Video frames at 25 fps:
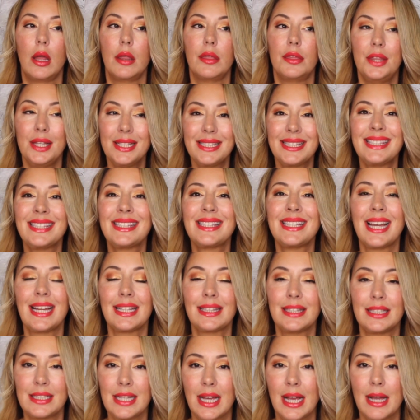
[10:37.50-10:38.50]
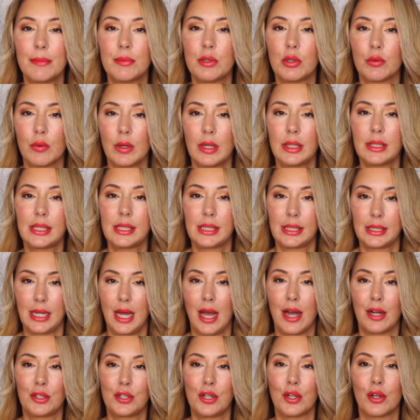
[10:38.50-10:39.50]
This is not the time to run to the
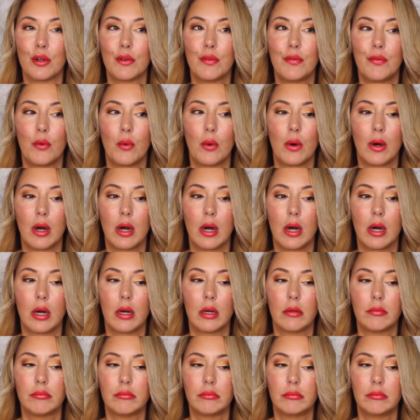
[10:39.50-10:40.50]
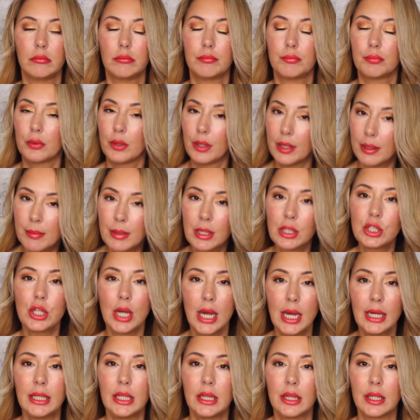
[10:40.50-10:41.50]
doctor for pretty much
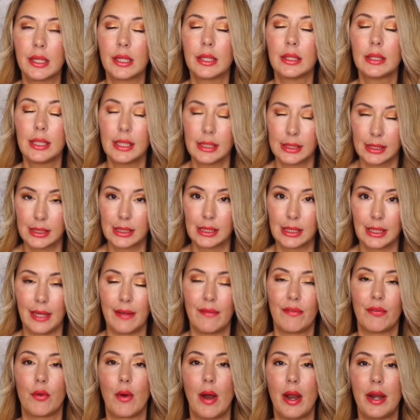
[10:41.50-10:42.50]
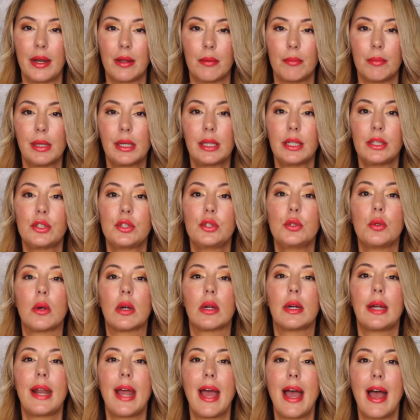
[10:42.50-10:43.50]
anything unless it's life-threatening, because you are
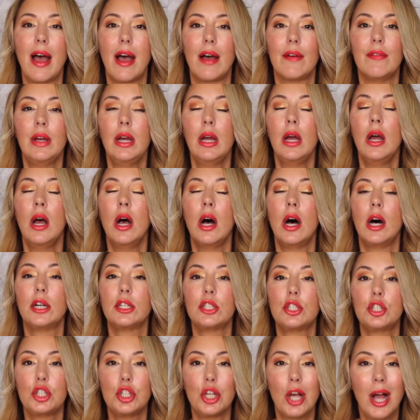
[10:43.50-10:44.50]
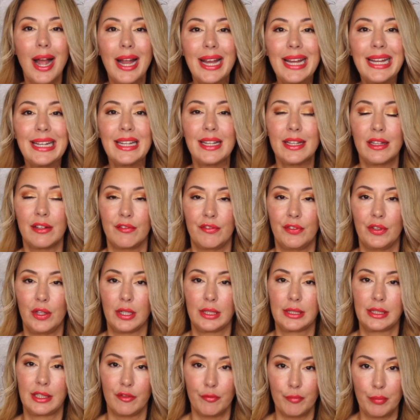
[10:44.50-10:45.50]
going to have a giant
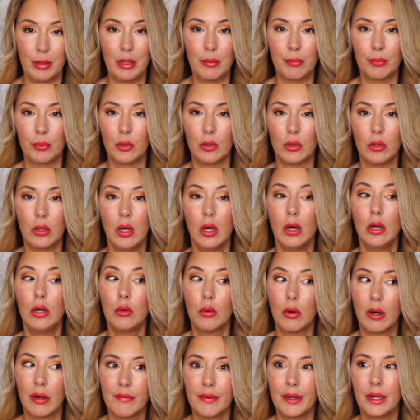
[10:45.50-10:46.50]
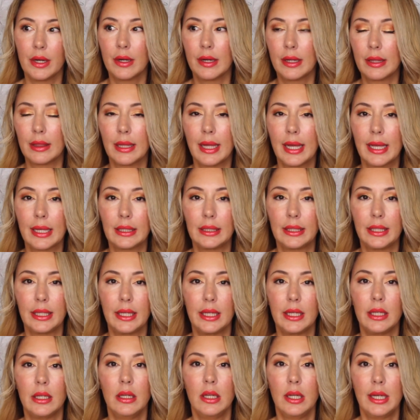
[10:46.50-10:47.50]
influx of people who are very
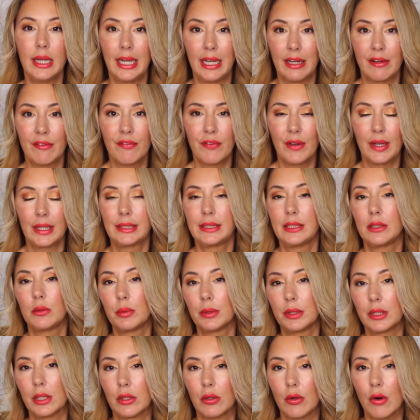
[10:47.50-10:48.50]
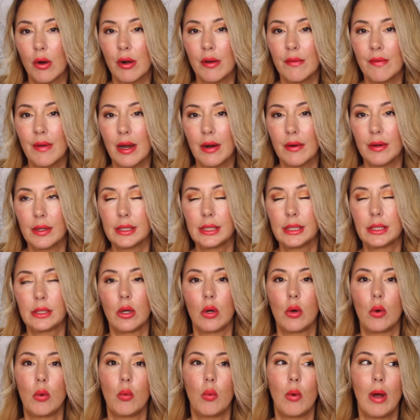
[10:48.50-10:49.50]
likely infected with the coronavirus.
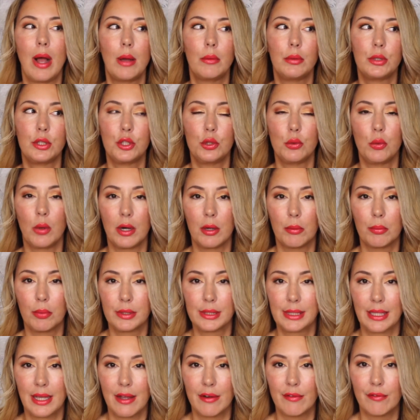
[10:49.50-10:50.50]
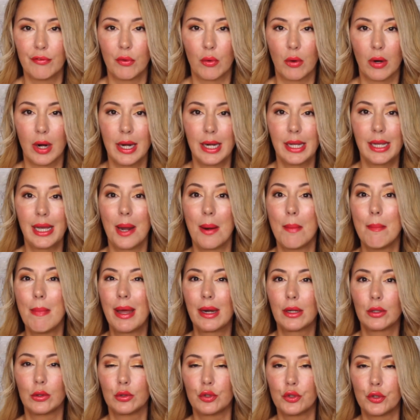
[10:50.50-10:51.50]
So why would you want to present for any kind of
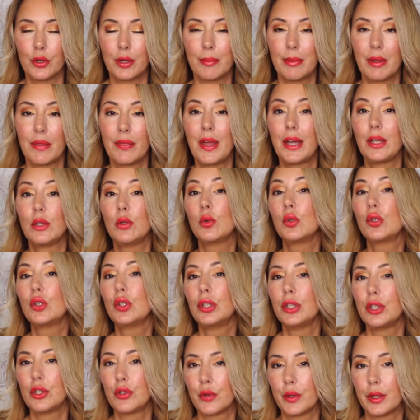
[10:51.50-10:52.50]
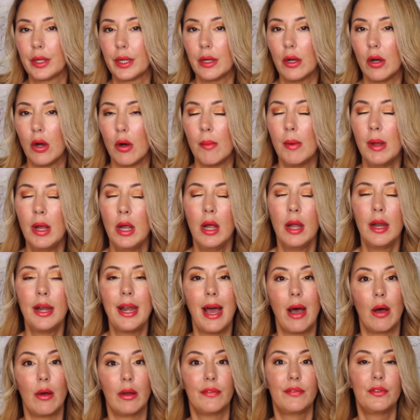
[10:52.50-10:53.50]
medical treatment that you could treat at home? Now,
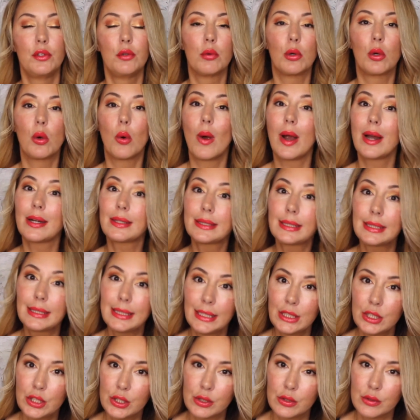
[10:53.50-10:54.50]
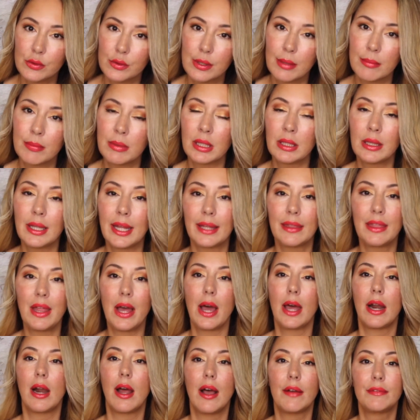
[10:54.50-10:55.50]
if you require stitches or something like
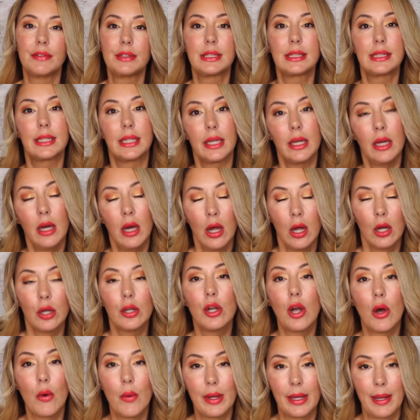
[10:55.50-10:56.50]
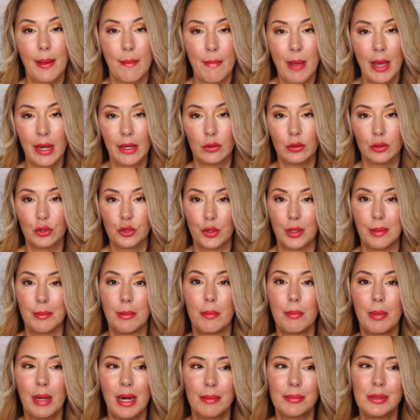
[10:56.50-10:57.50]
that, obviously go and get medical
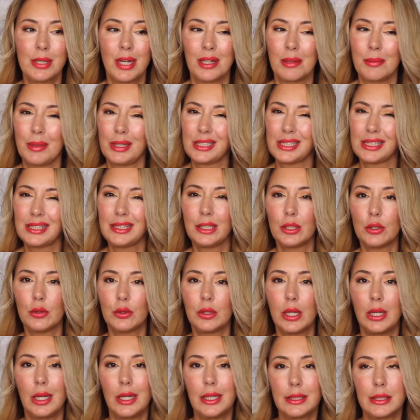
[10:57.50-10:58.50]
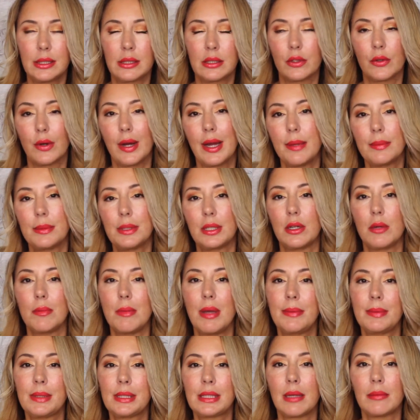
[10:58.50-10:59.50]
treatment. But I'm talking about just little cuts, scrapes, you know,
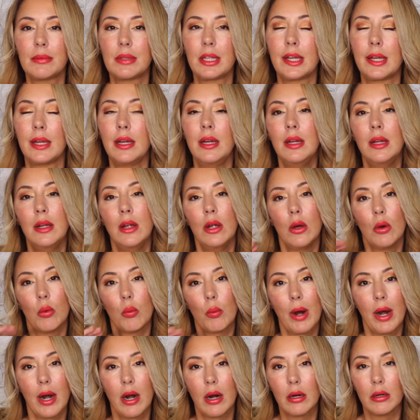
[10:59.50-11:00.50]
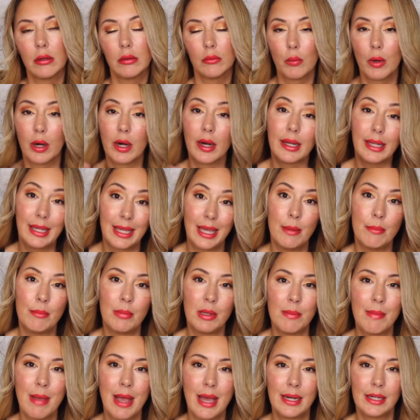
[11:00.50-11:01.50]
maybe something where it can be
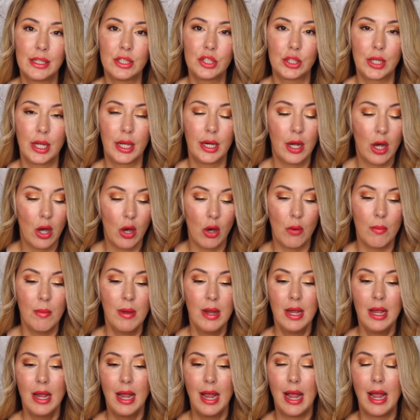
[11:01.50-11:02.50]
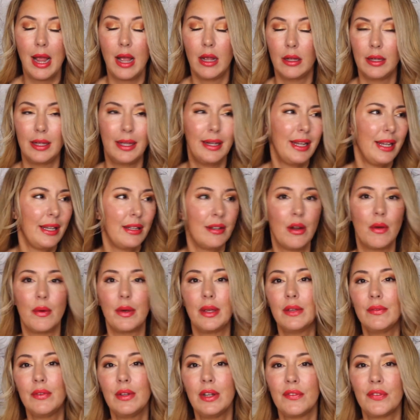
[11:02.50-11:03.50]
managed at home. And, you know,
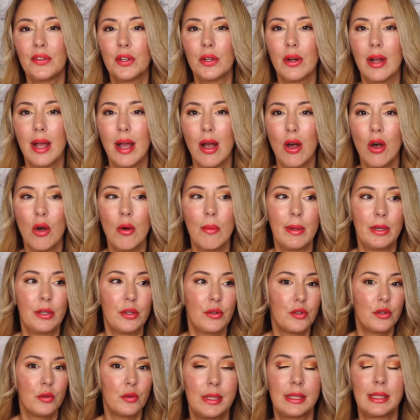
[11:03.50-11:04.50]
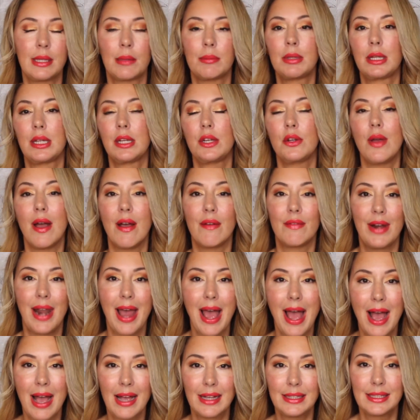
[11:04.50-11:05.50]
even if you're at home and you're something and you have an
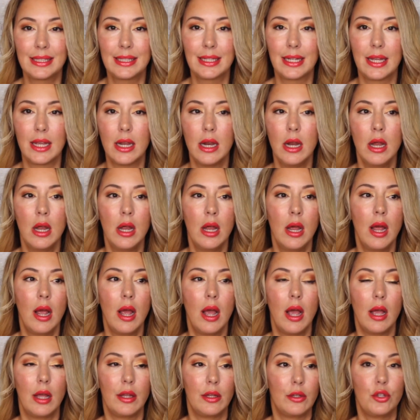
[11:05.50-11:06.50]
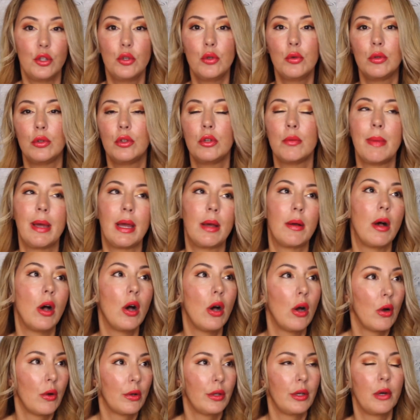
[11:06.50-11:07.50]
accident, you may,
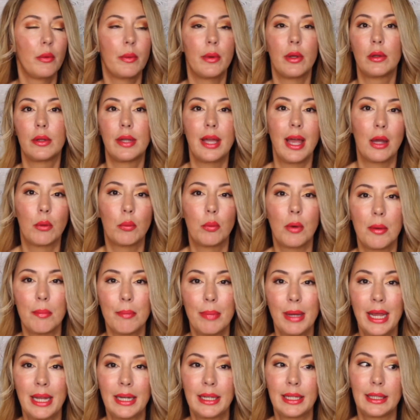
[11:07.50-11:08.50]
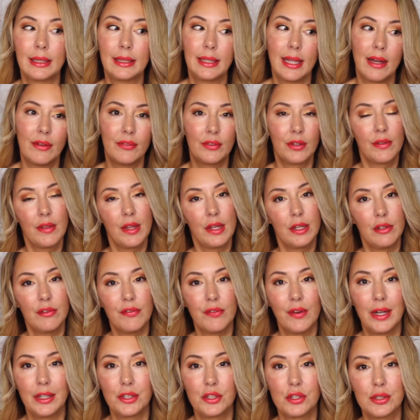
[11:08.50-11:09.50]
oh, you know, we only had one Band-Aid left, and then you
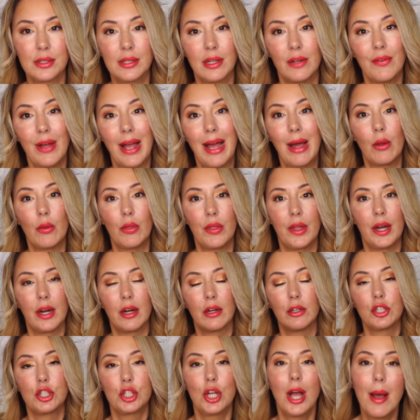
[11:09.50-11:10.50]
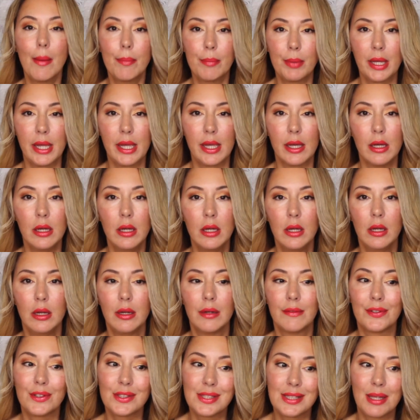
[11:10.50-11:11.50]
find yourself out there shopping
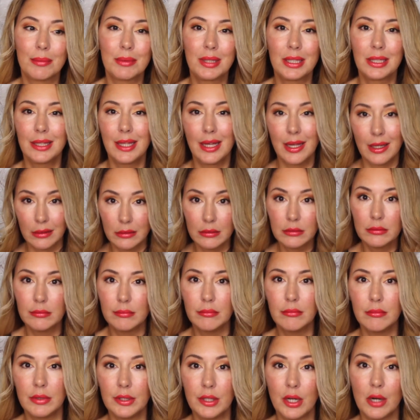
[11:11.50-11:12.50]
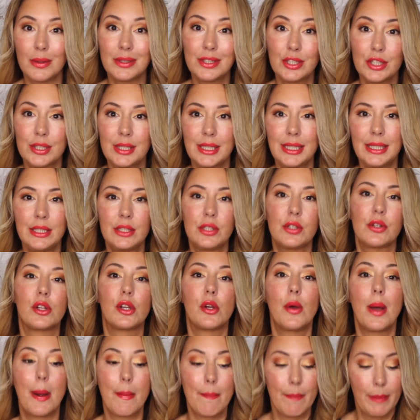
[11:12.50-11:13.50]
for something that, you know, it's just easier to
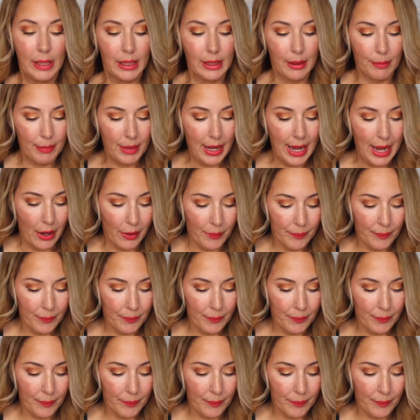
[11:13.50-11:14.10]
go ahead and pick up now.